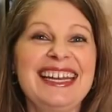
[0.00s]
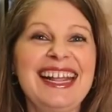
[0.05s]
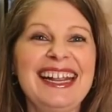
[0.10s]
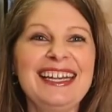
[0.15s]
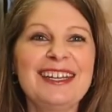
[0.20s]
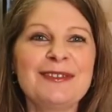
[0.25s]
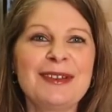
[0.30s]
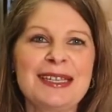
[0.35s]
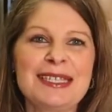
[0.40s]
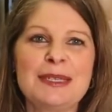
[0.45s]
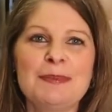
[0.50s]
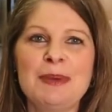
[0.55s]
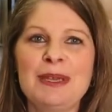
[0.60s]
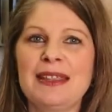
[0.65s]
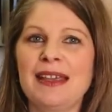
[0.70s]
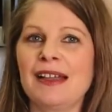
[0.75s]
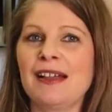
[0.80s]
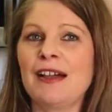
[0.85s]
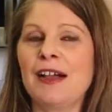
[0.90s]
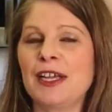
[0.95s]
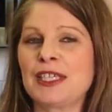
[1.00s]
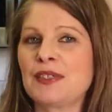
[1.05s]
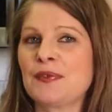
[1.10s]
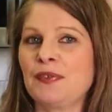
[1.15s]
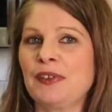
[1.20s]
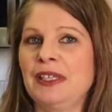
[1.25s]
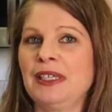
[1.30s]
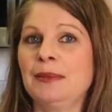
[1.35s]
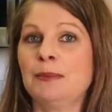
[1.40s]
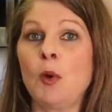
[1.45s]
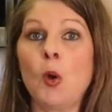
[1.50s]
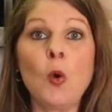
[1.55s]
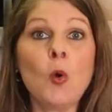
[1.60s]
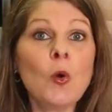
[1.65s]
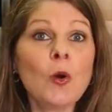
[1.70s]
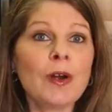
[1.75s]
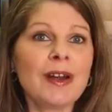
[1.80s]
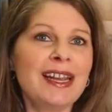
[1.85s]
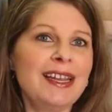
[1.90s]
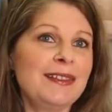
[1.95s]
in any recipe that calls for them
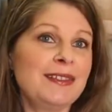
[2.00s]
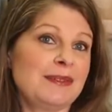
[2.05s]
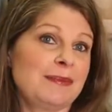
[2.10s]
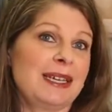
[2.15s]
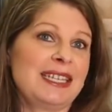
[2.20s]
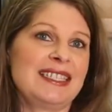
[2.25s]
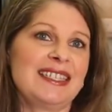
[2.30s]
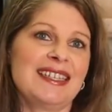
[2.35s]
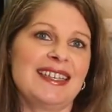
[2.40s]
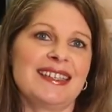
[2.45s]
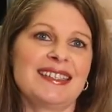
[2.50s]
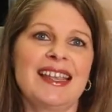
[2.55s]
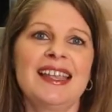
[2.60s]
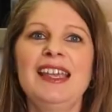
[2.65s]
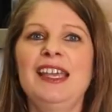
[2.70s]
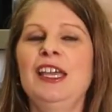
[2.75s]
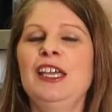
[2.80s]
or eat them as is.